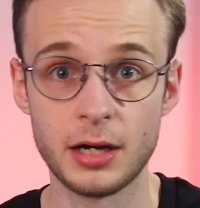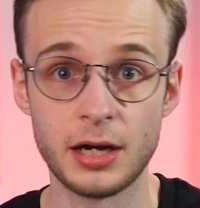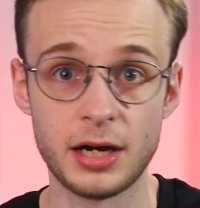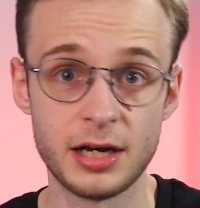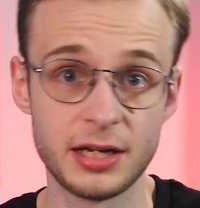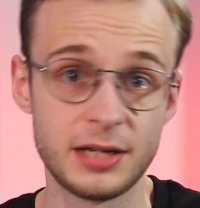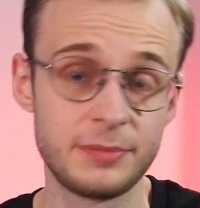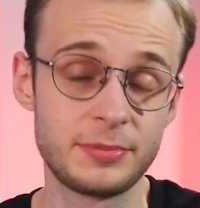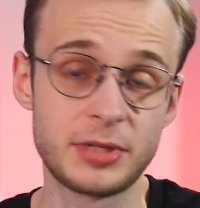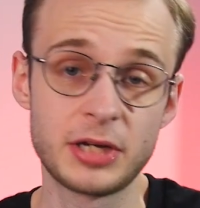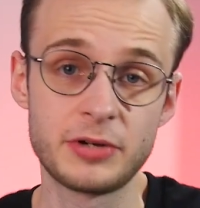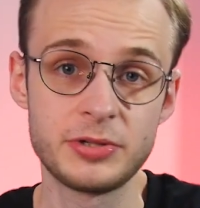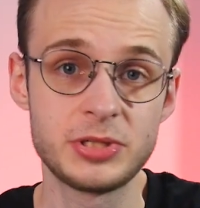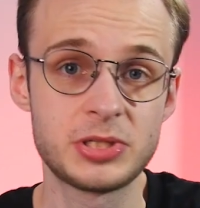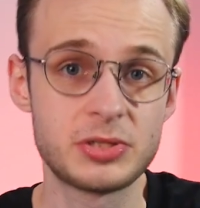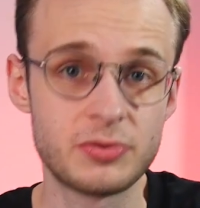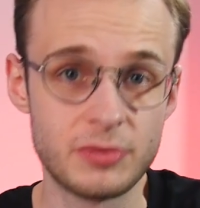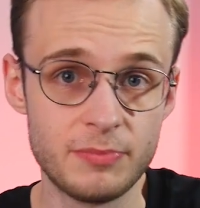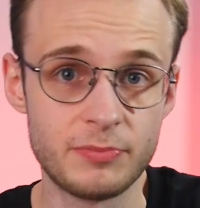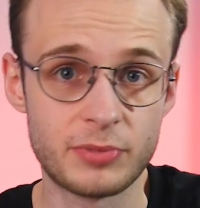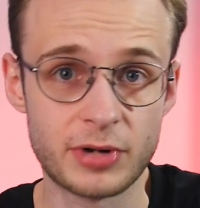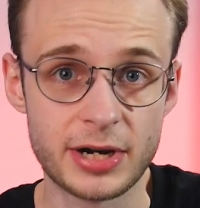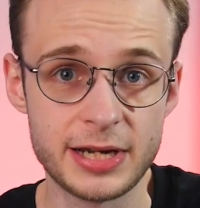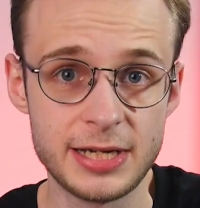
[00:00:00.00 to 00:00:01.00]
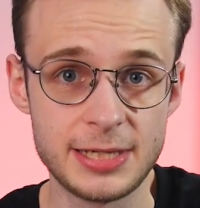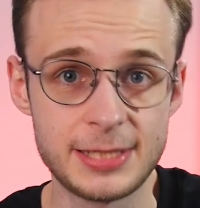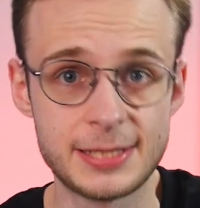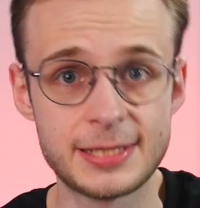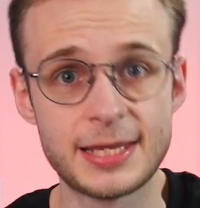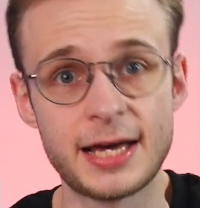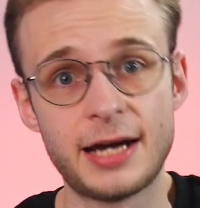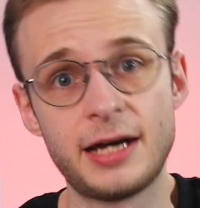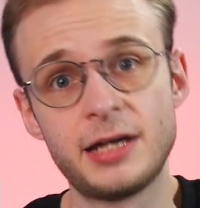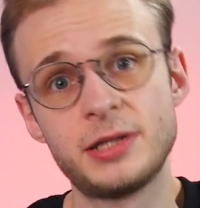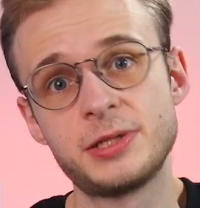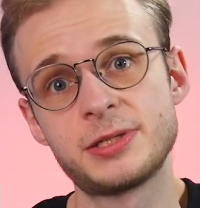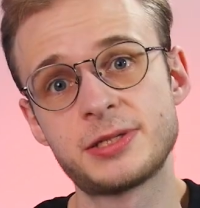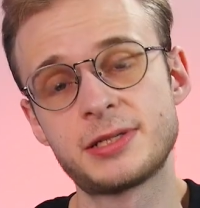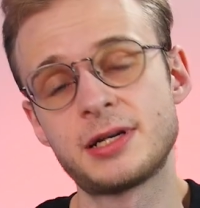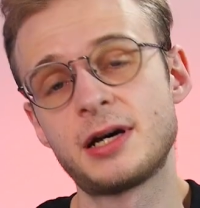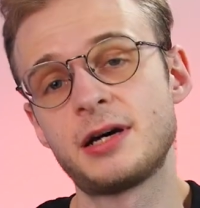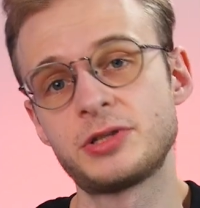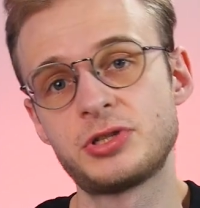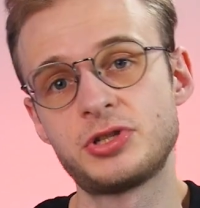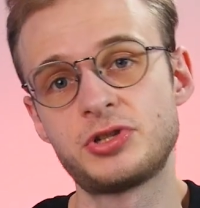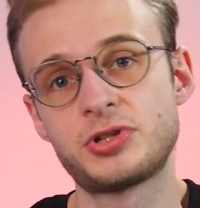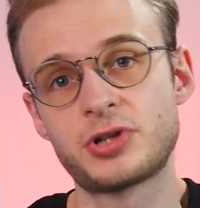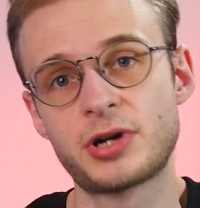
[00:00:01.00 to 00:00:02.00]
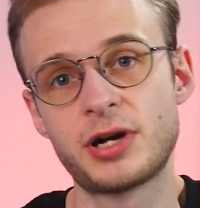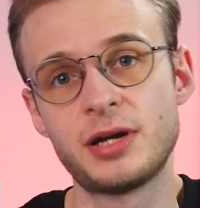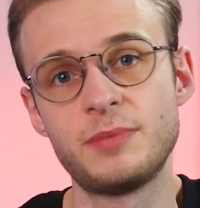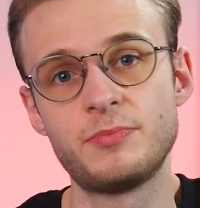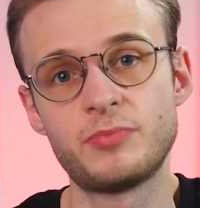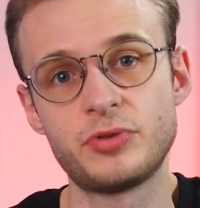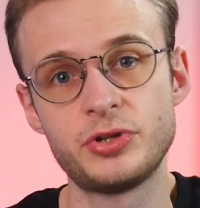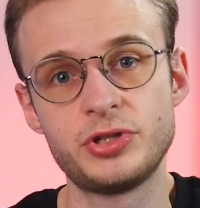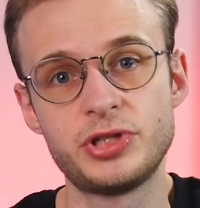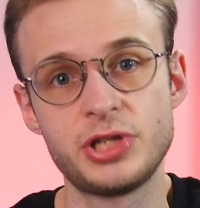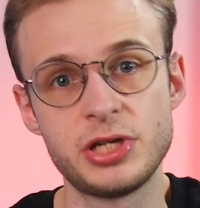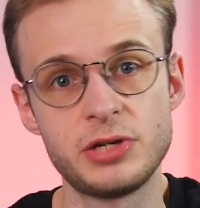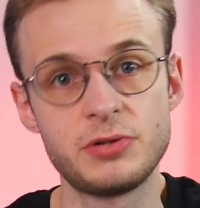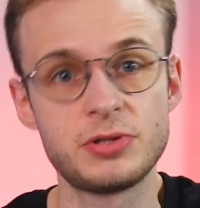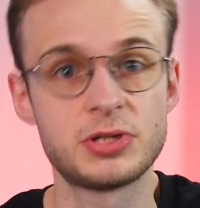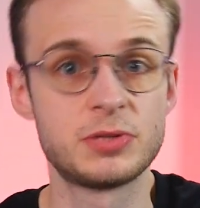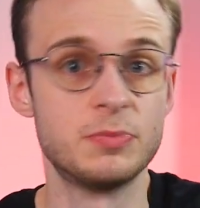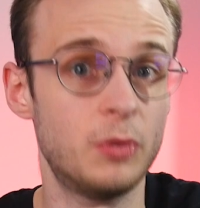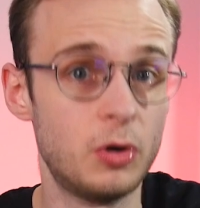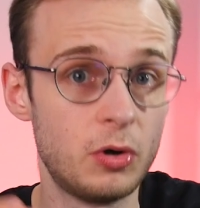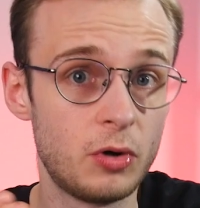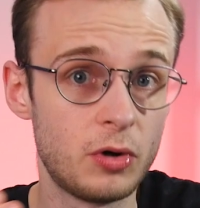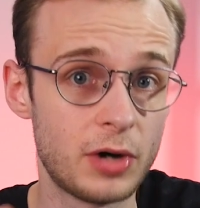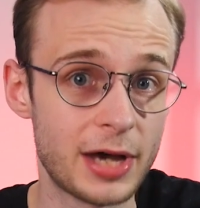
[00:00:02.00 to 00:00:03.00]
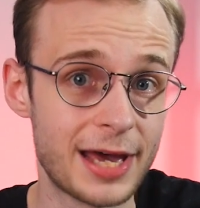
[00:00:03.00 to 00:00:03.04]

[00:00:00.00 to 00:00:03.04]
and I'm going to embrace that and start to try and produce more